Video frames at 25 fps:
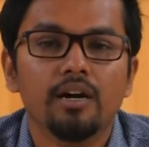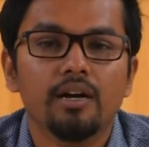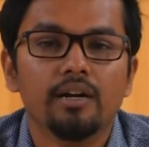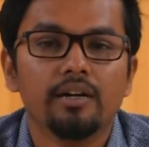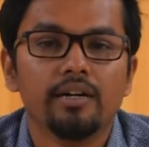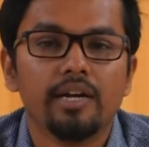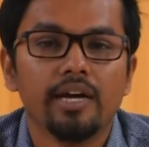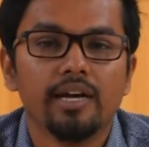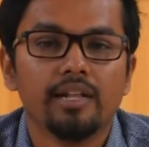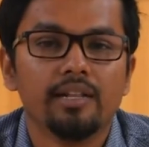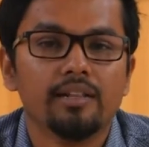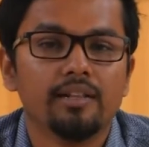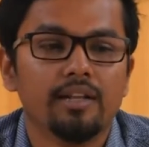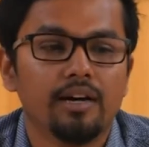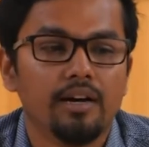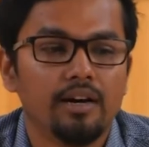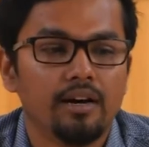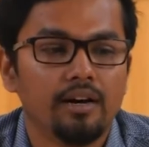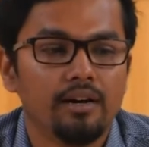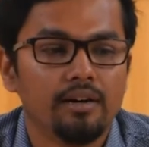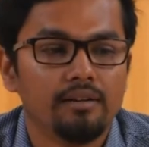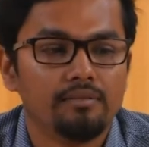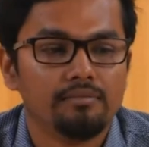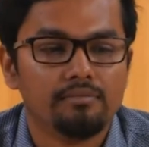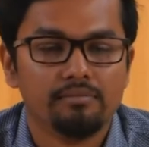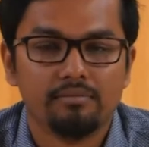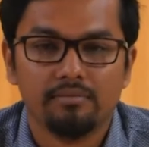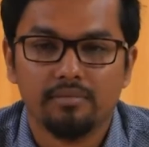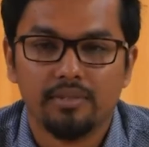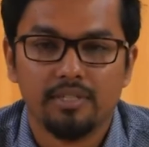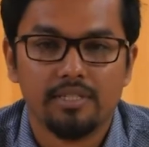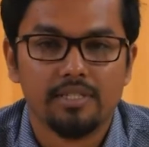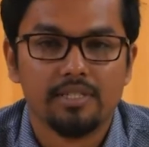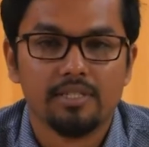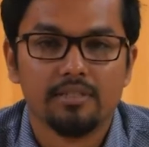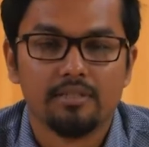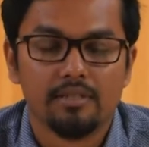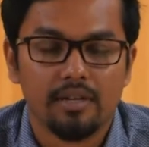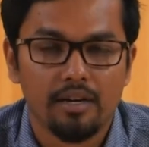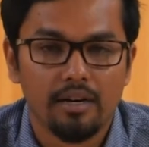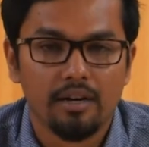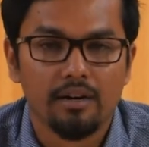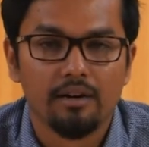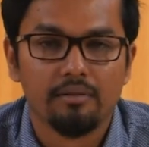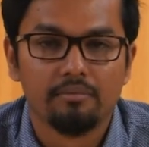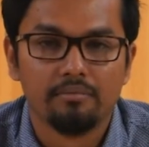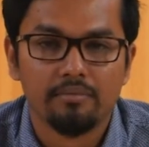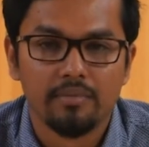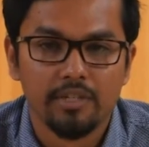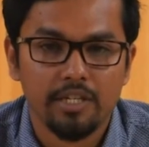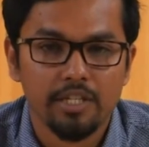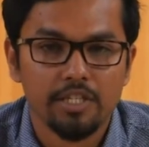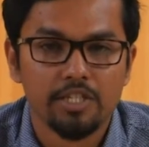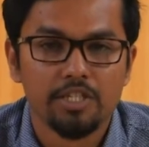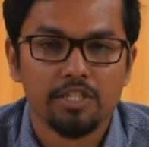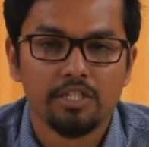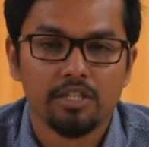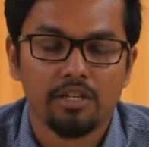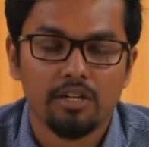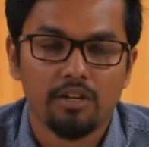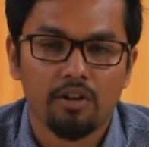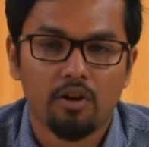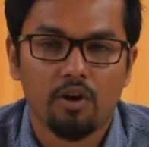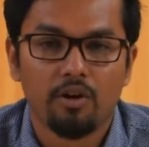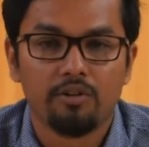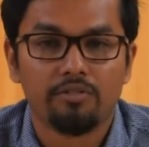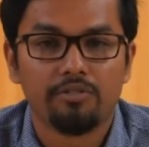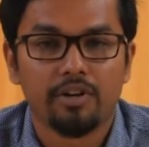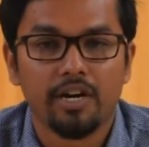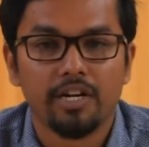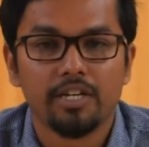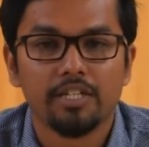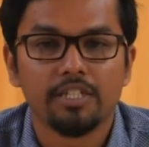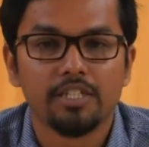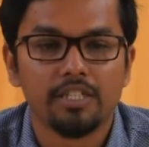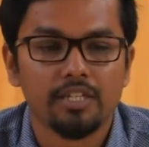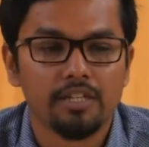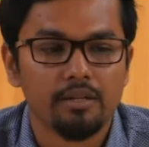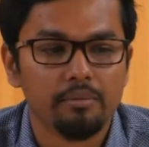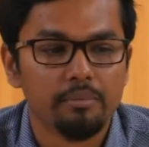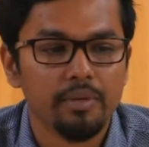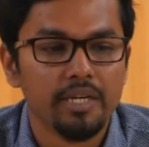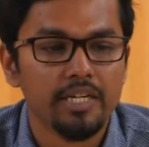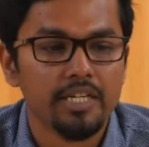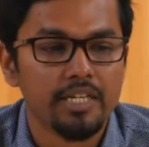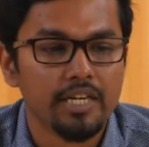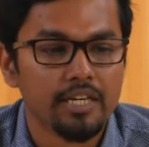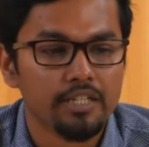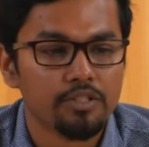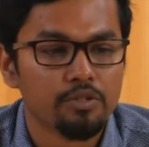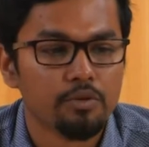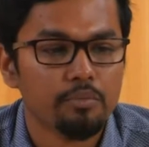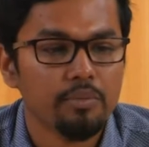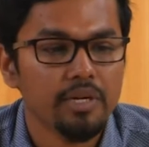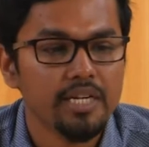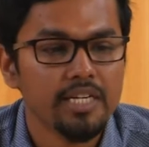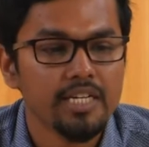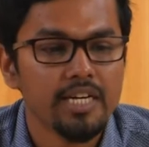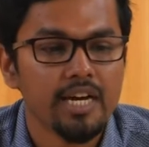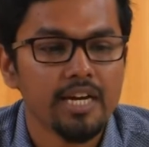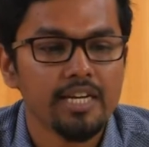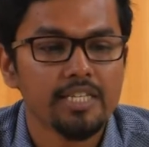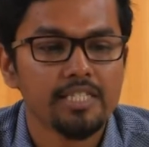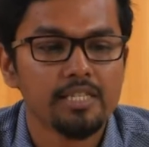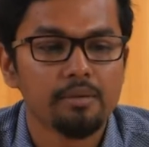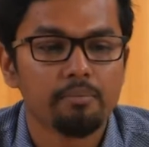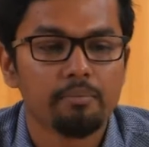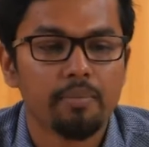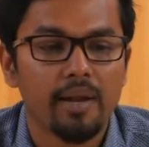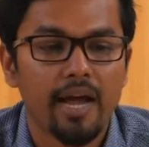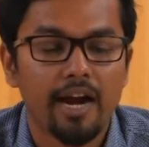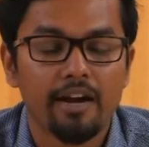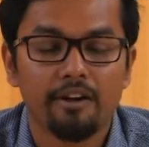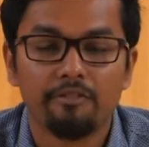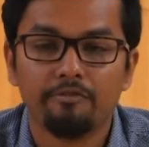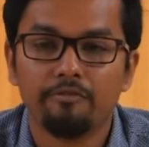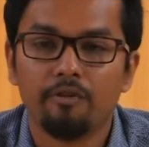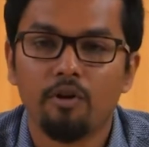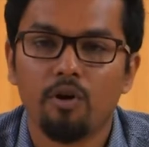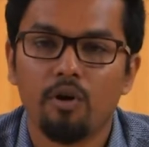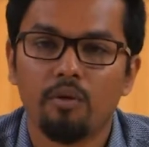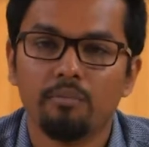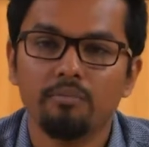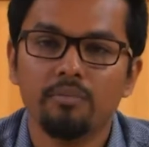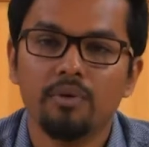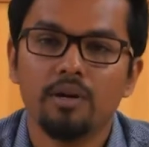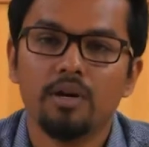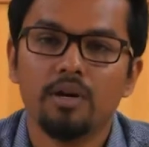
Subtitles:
tell this is digital or traditional media. So media is a platform